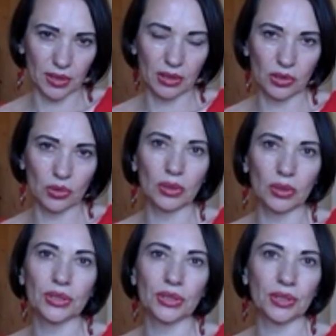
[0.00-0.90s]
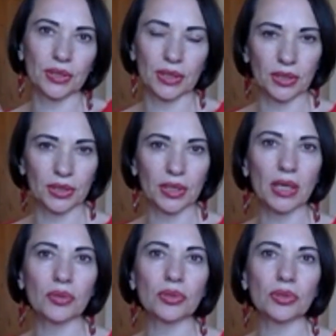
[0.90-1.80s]
kinesiology, such as
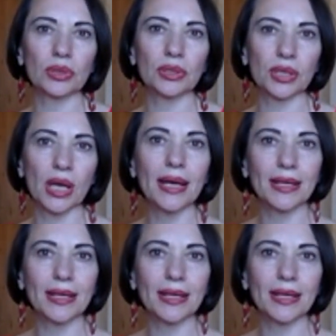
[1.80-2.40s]
iridology.